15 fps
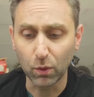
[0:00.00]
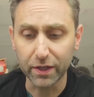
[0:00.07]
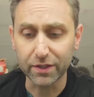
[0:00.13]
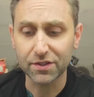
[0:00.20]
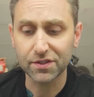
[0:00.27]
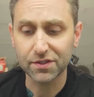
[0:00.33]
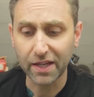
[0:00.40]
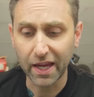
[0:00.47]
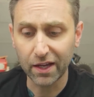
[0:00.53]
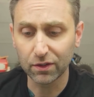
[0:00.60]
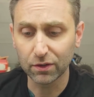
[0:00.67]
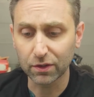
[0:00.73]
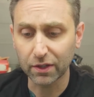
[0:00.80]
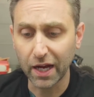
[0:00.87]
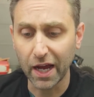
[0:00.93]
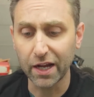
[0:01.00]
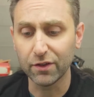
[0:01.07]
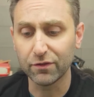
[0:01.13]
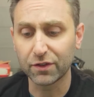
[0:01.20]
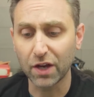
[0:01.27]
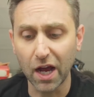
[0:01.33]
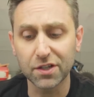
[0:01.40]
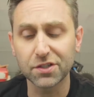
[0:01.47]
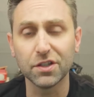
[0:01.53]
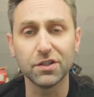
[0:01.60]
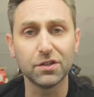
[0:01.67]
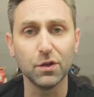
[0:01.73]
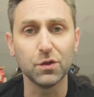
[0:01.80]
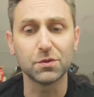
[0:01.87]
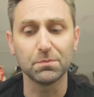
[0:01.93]
what scale kind of
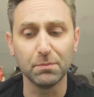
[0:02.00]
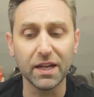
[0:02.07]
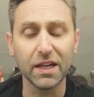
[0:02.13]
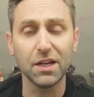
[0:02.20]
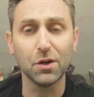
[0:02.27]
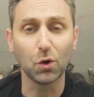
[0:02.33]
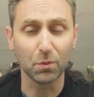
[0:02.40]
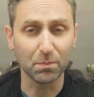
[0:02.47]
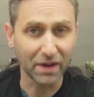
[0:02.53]
constitutes mini or